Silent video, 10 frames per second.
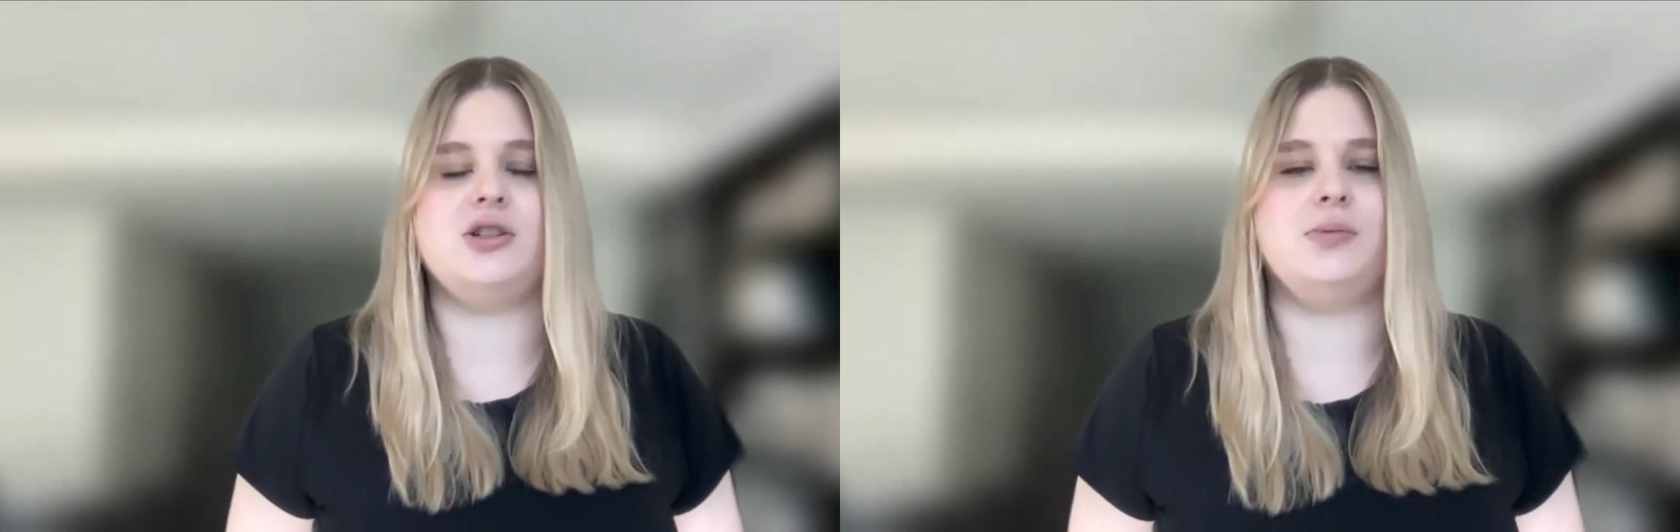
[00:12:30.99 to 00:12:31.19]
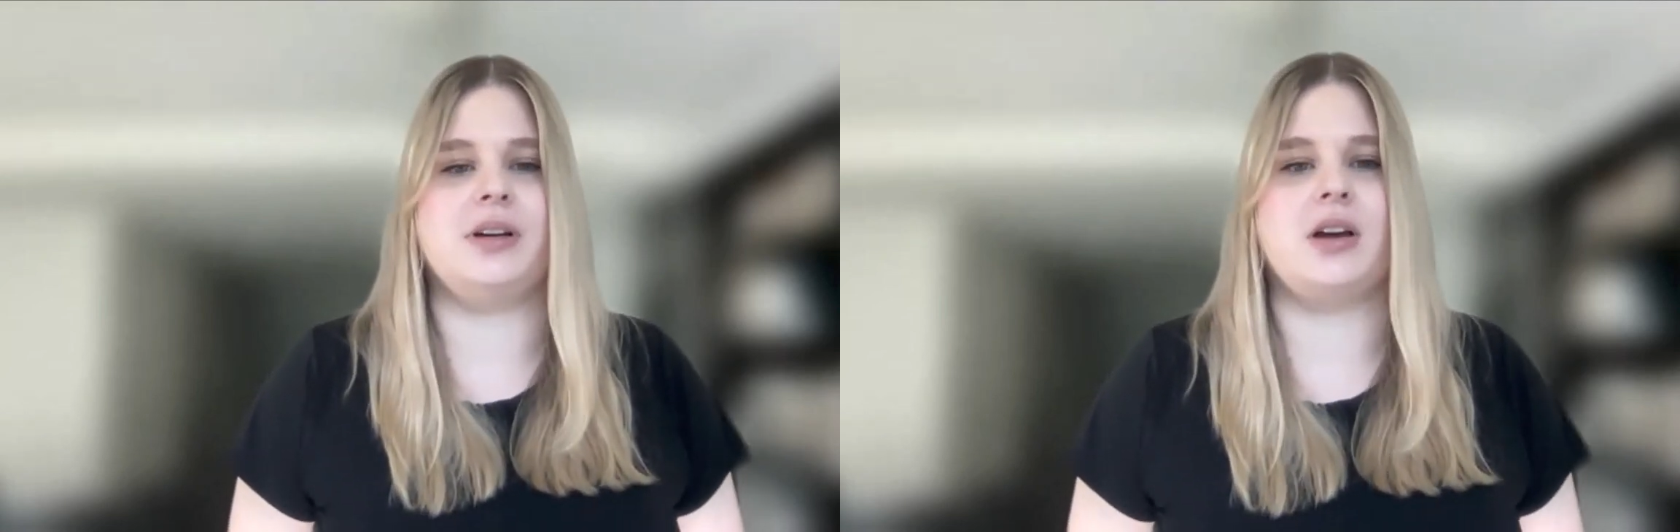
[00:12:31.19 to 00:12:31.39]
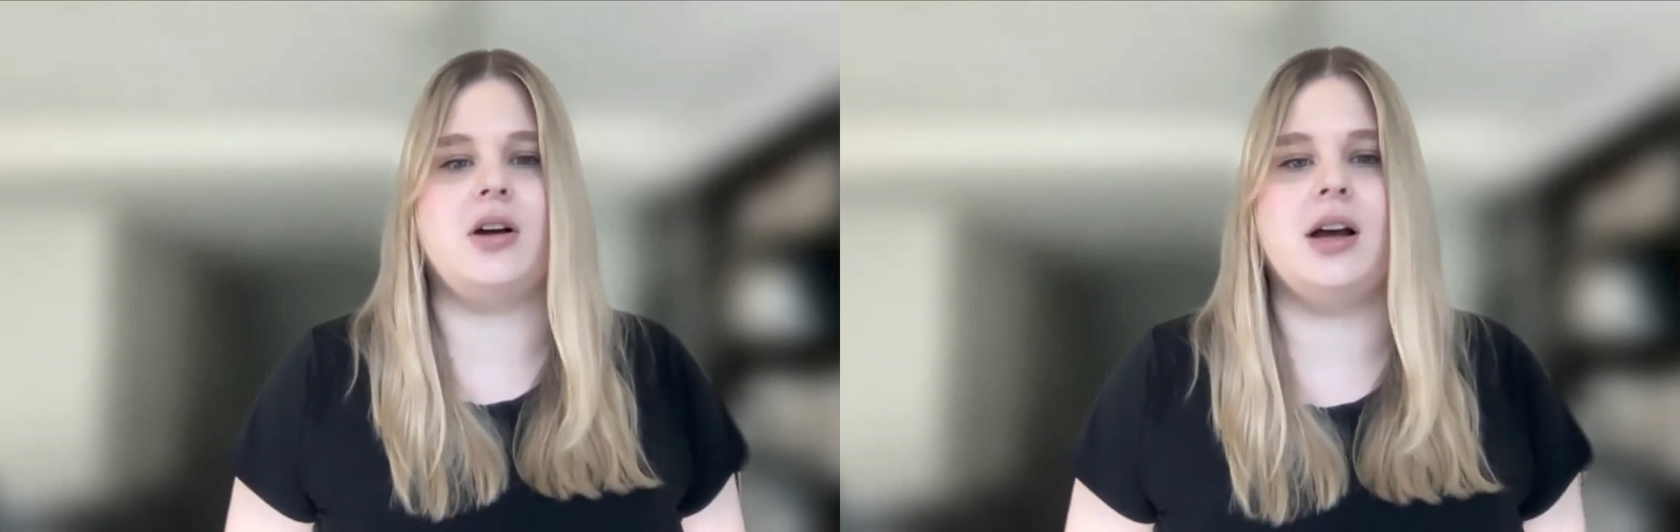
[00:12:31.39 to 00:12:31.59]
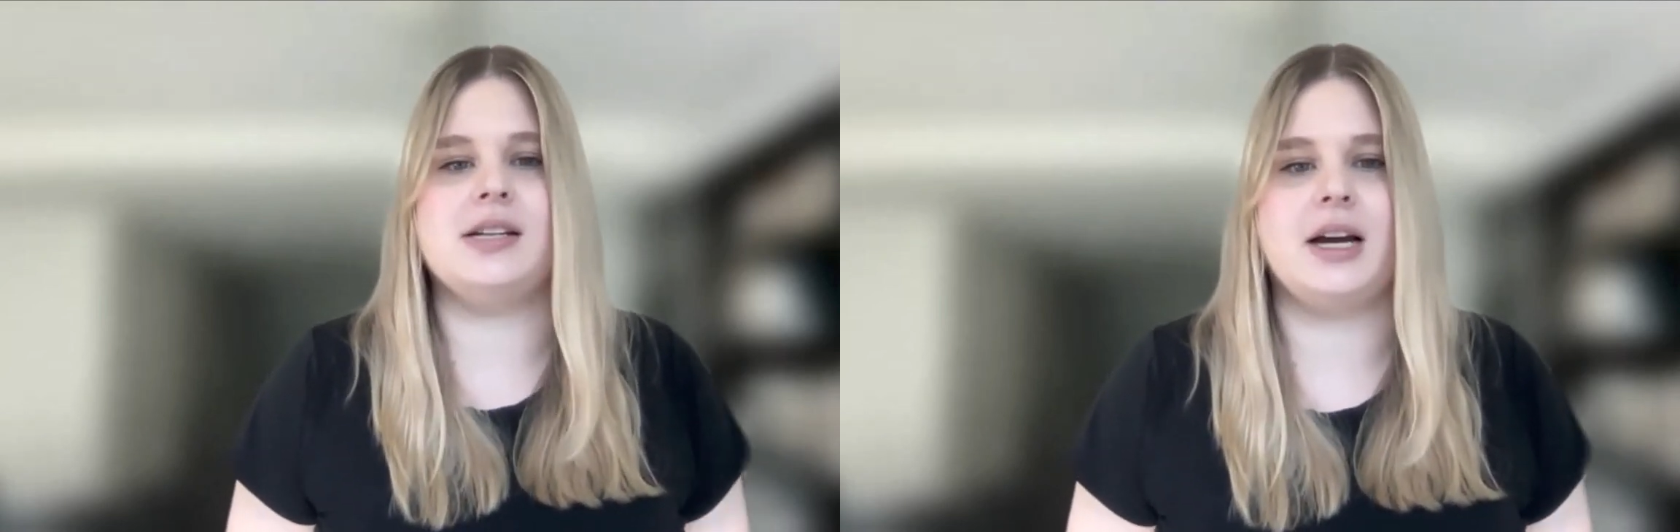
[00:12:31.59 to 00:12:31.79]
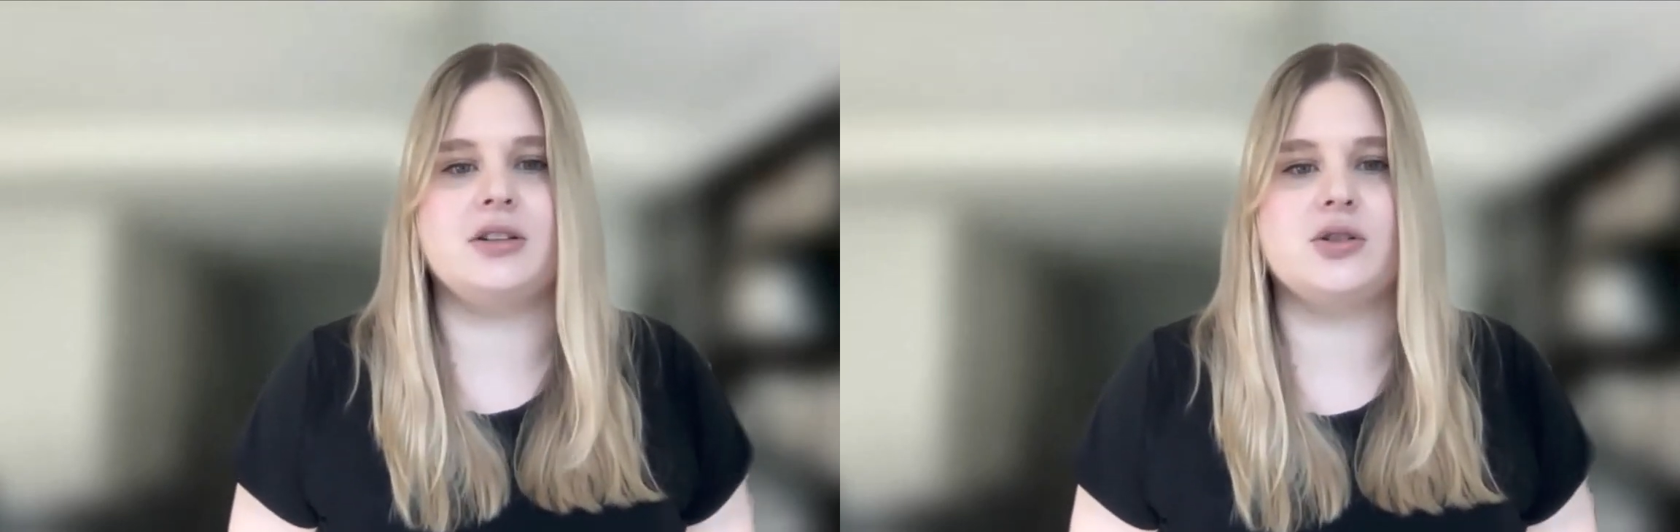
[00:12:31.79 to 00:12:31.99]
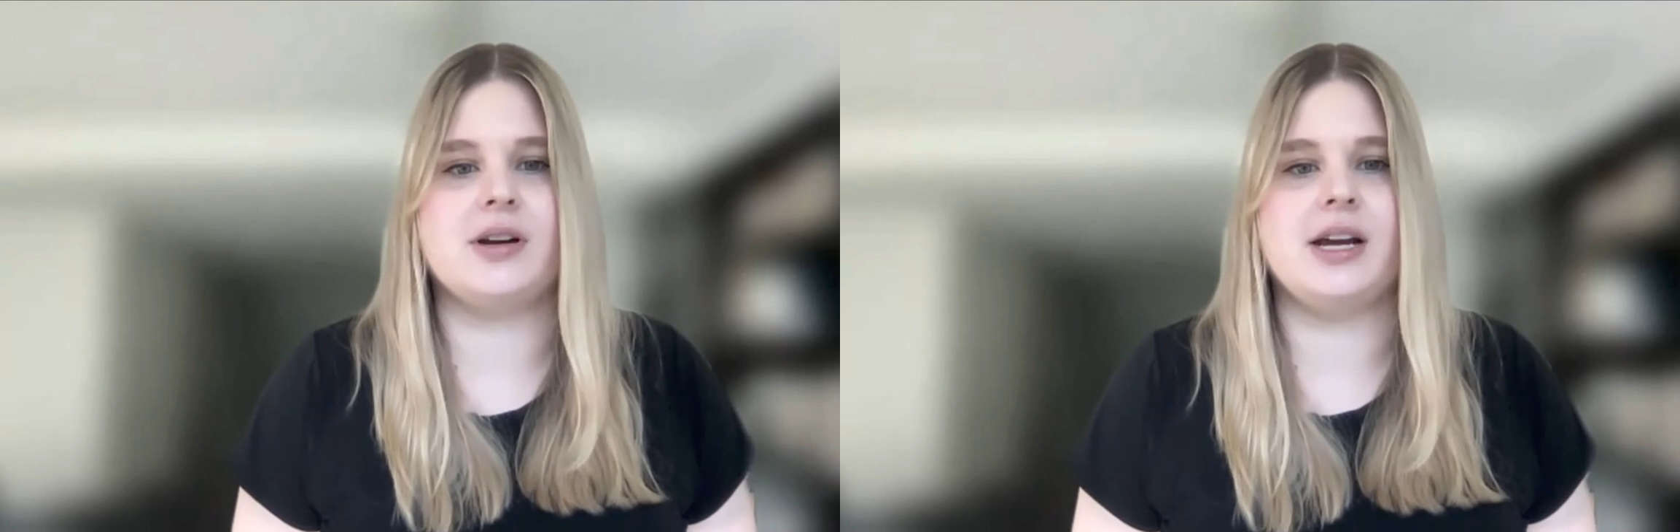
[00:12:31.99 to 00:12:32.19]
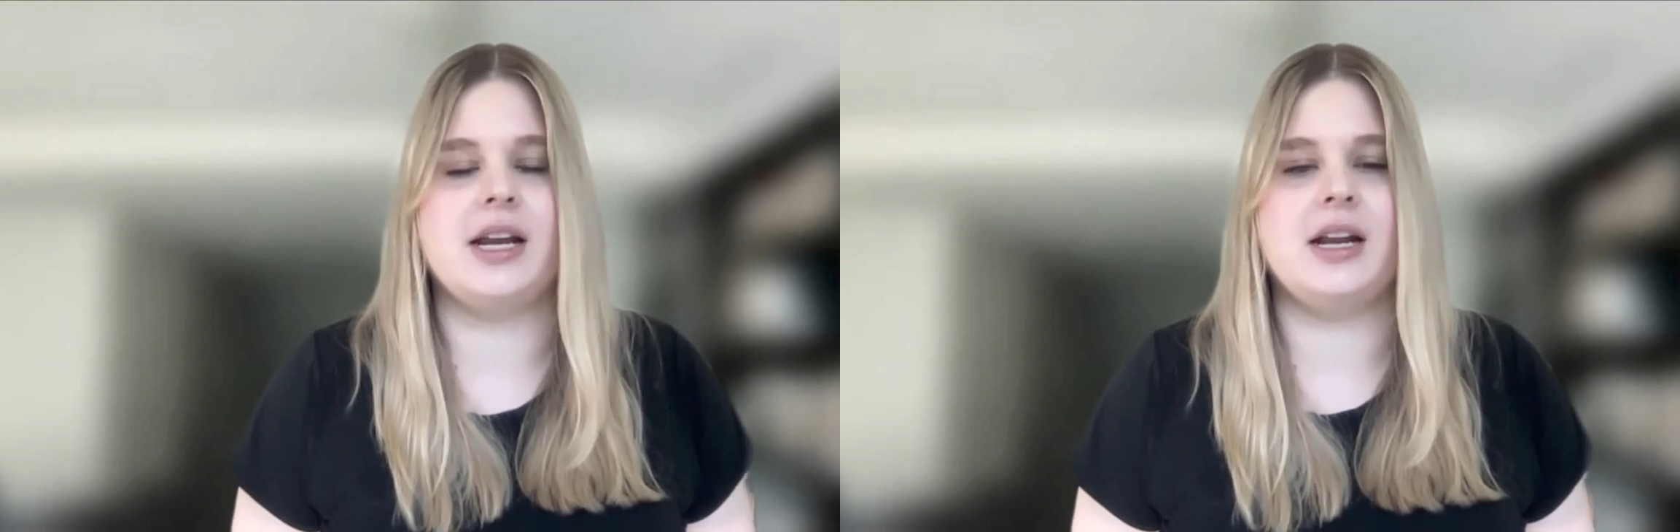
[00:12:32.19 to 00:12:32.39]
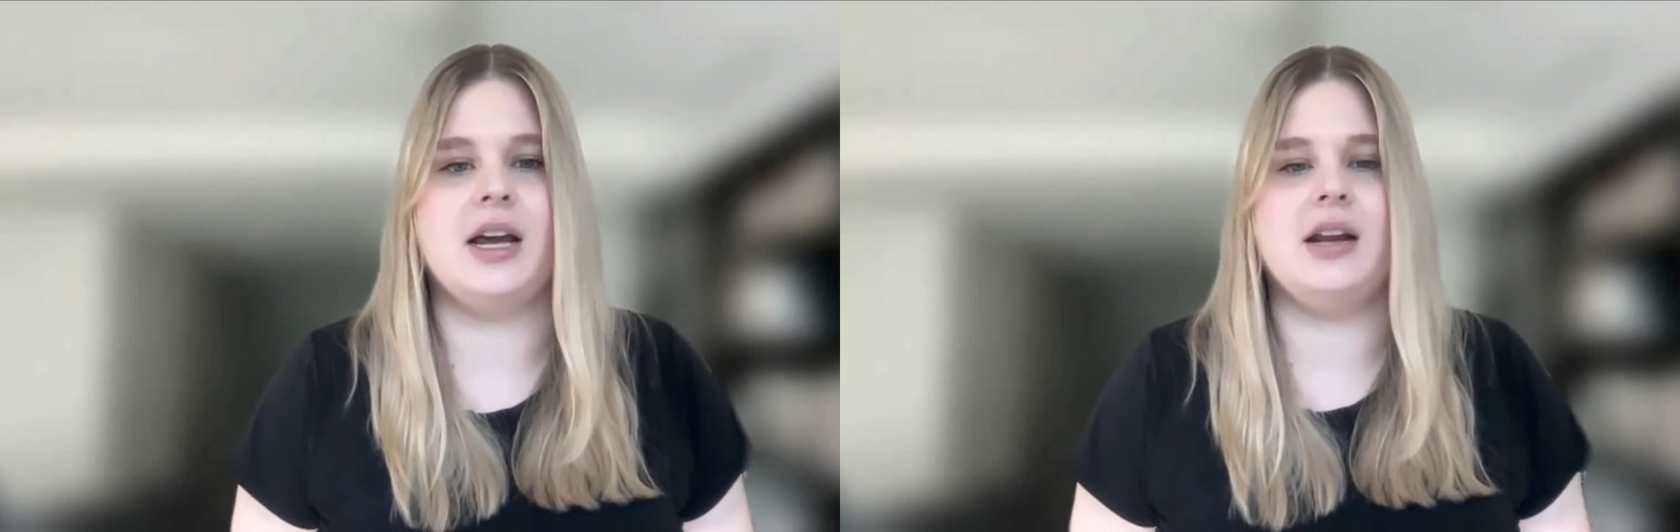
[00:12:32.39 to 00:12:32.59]
duplicate contacts
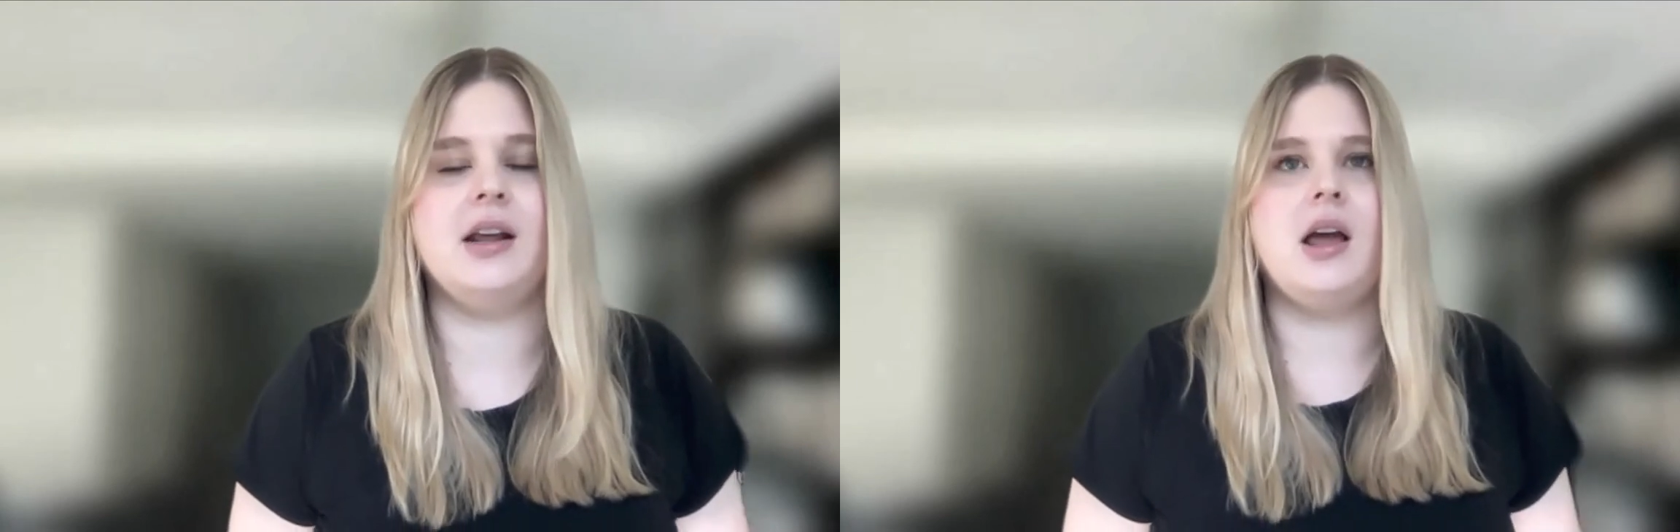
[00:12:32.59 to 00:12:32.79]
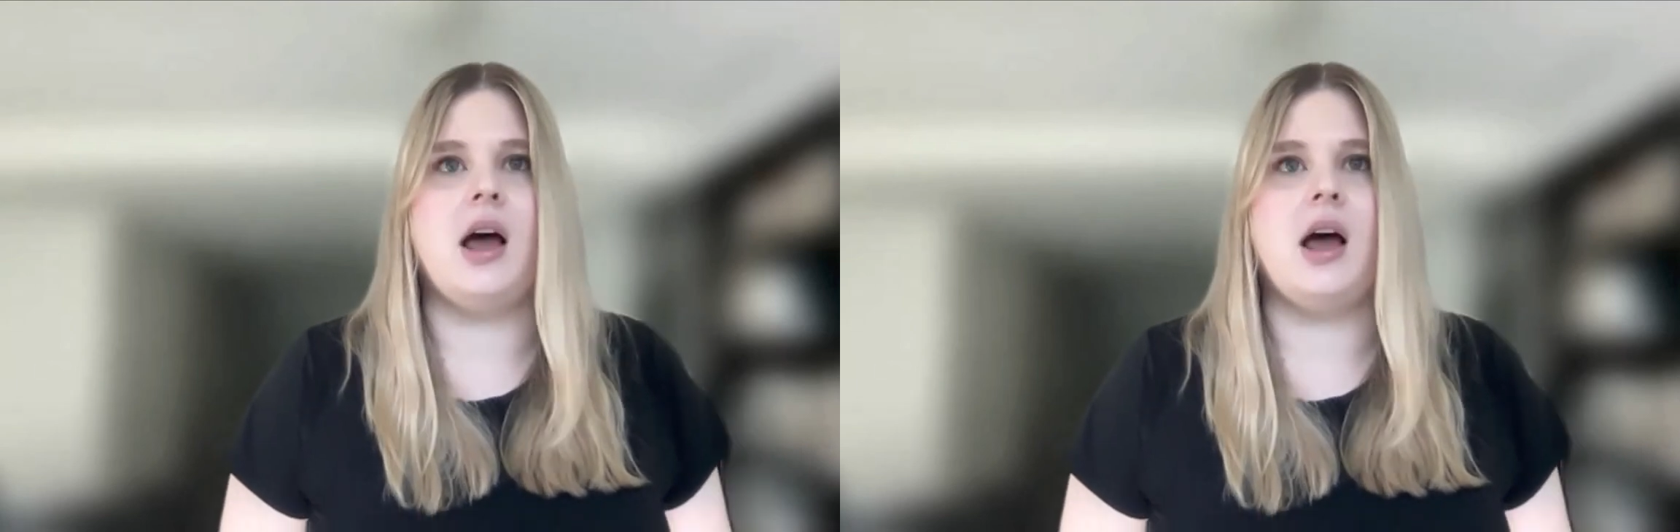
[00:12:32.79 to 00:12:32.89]
created.